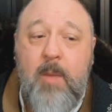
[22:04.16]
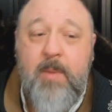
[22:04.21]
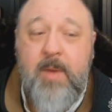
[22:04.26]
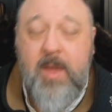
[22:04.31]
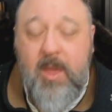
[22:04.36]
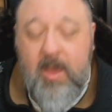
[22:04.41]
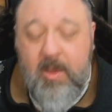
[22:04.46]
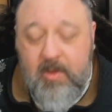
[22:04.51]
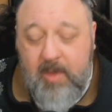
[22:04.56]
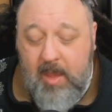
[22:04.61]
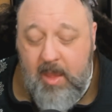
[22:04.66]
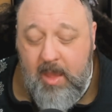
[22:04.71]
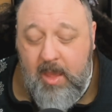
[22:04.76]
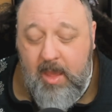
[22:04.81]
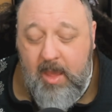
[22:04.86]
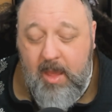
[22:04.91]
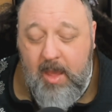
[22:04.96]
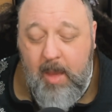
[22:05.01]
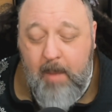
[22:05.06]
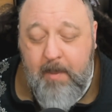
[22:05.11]
because
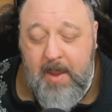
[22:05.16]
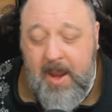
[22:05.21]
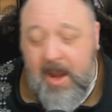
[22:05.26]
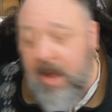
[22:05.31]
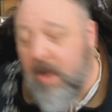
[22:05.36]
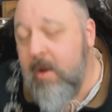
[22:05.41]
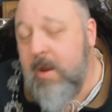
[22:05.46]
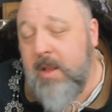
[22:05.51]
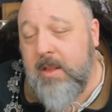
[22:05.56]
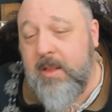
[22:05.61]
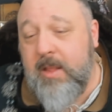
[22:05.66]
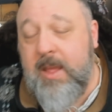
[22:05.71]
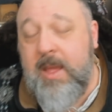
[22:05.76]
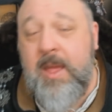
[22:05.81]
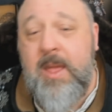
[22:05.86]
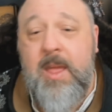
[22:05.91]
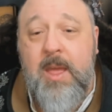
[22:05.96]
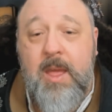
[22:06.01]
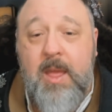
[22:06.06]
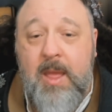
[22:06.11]

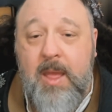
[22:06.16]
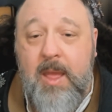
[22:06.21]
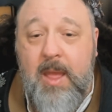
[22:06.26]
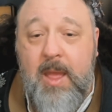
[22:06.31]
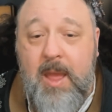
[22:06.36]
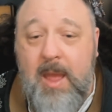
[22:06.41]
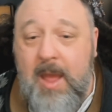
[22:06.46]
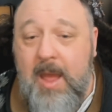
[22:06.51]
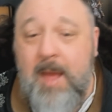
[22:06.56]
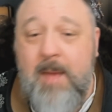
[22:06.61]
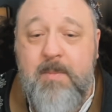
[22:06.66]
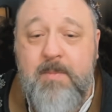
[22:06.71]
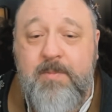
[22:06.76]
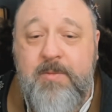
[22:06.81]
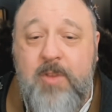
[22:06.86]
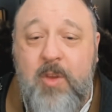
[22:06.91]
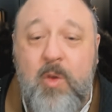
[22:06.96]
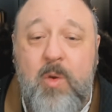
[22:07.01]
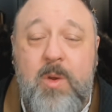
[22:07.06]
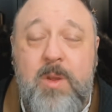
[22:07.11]
apparently I'm
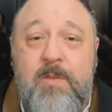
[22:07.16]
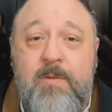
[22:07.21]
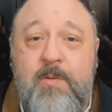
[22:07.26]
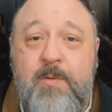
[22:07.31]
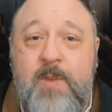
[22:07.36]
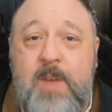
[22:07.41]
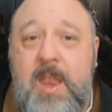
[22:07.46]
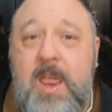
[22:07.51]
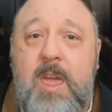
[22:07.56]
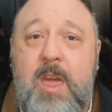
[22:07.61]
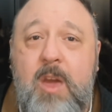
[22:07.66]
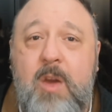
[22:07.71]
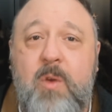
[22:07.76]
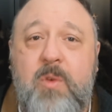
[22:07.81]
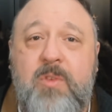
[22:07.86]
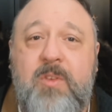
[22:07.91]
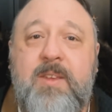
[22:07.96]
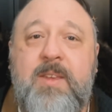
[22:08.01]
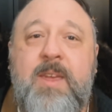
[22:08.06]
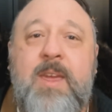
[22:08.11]
doing
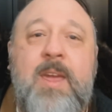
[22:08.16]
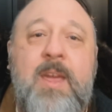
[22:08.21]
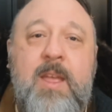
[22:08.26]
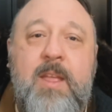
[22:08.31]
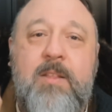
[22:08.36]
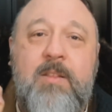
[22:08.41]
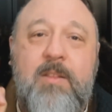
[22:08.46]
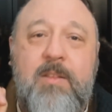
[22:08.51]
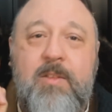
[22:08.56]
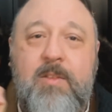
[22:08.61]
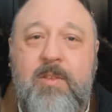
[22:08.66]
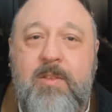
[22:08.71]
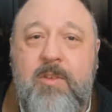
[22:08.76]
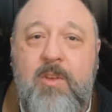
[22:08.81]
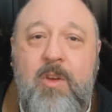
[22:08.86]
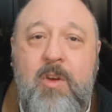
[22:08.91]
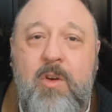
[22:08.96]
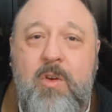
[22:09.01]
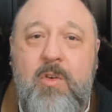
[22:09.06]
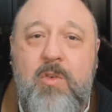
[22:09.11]
videos again.
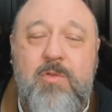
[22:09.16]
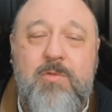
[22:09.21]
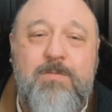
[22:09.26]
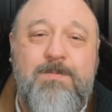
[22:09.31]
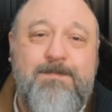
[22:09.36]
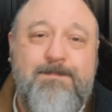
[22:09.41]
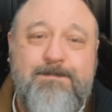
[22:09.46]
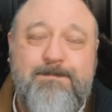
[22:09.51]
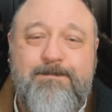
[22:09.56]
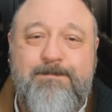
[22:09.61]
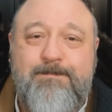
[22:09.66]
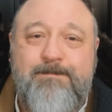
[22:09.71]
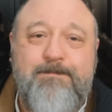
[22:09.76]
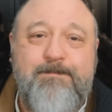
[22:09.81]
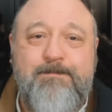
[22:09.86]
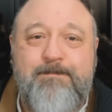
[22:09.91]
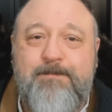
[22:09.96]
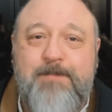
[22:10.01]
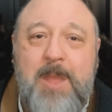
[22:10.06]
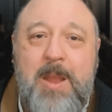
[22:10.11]
So
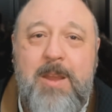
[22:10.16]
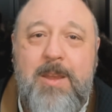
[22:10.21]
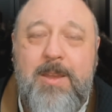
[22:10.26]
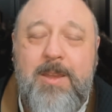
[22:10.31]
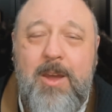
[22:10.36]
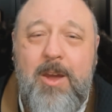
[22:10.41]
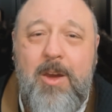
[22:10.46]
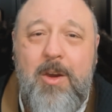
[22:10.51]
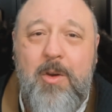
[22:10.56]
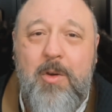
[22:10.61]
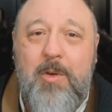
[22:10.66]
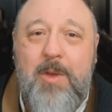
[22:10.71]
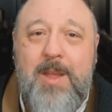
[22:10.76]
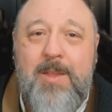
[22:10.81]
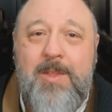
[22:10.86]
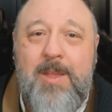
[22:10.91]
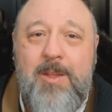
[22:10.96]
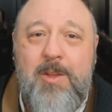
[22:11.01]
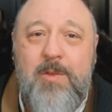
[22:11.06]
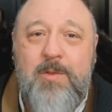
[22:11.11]
there you go.
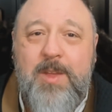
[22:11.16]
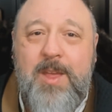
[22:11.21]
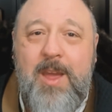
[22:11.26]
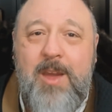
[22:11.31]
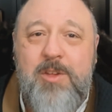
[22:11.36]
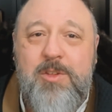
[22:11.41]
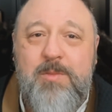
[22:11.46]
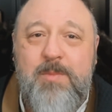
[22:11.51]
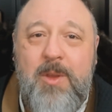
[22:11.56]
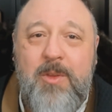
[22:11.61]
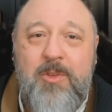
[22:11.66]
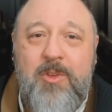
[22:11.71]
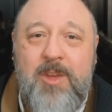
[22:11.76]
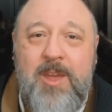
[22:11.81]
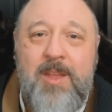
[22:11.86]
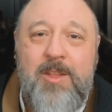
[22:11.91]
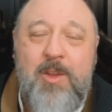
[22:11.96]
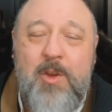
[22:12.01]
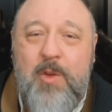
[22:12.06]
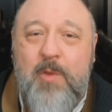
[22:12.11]
Hit that notification bell so you
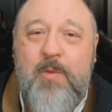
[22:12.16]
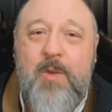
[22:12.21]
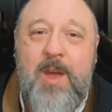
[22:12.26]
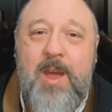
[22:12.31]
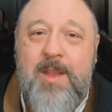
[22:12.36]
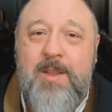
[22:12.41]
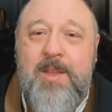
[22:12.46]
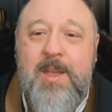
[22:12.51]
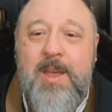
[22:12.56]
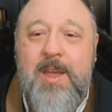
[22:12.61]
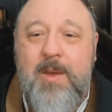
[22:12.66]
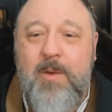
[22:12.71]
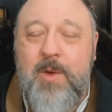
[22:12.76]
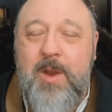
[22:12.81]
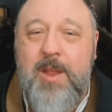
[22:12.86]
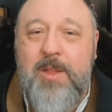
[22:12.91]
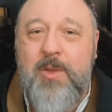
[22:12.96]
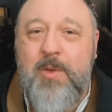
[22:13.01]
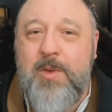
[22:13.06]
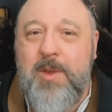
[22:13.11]
get notified when
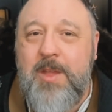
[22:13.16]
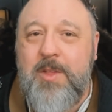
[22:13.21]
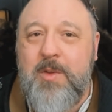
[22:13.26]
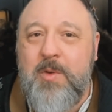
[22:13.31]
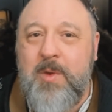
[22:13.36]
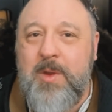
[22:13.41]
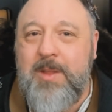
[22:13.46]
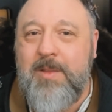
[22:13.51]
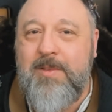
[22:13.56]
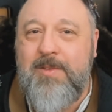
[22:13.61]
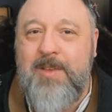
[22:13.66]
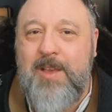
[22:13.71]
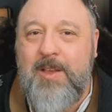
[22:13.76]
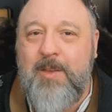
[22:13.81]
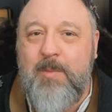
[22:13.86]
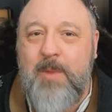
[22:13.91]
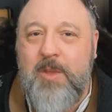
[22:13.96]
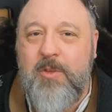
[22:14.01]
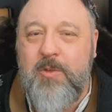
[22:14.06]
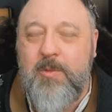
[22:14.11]
I do another one
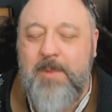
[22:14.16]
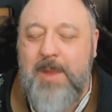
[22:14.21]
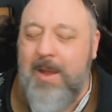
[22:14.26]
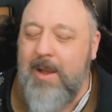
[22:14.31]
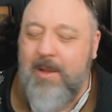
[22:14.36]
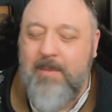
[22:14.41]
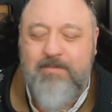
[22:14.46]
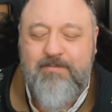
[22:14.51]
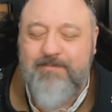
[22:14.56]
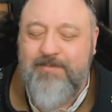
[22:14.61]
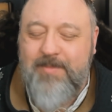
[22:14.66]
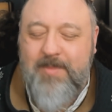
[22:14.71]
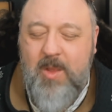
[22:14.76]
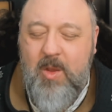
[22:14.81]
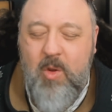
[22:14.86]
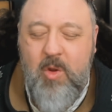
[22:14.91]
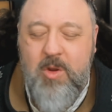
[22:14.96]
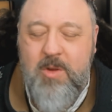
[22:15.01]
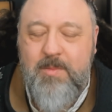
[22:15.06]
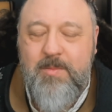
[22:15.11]
6 months from now,
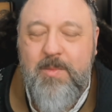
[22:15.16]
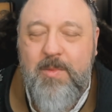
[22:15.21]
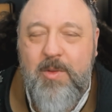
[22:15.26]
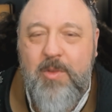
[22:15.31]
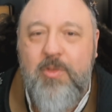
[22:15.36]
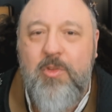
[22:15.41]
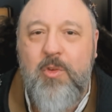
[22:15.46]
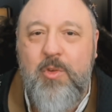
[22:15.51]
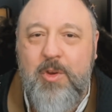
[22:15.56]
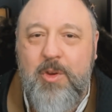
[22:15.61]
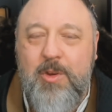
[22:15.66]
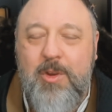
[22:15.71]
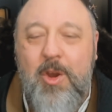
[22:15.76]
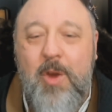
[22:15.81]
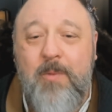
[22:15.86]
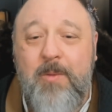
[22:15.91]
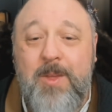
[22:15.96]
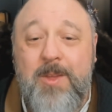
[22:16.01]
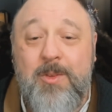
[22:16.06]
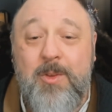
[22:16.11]
or sooner.
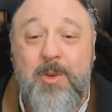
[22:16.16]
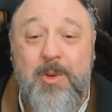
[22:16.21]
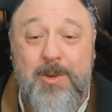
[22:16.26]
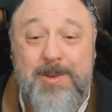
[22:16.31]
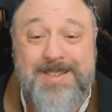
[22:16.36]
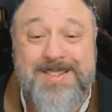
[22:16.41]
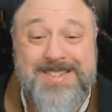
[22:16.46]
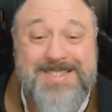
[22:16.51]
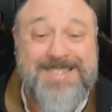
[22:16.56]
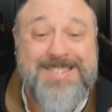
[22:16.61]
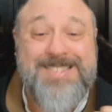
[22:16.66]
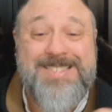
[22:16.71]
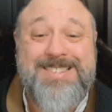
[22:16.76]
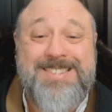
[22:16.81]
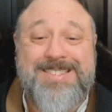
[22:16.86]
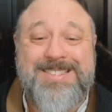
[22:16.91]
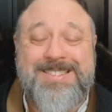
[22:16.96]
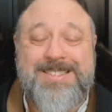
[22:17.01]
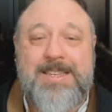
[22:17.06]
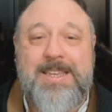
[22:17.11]
Hopefully sooner.
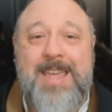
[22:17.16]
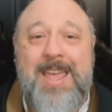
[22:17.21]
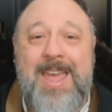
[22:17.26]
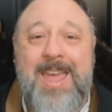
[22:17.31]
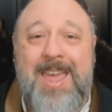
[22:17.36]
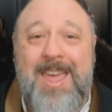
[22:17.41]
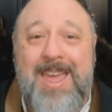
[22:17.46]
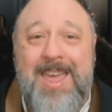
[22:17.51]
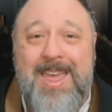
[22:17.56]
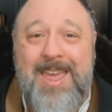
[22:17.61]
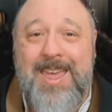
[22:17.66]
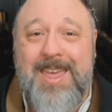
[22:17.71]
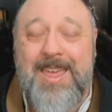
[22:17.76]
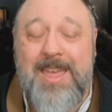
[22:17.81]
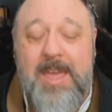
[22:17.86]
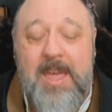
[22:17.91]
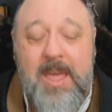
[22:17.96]
Yay.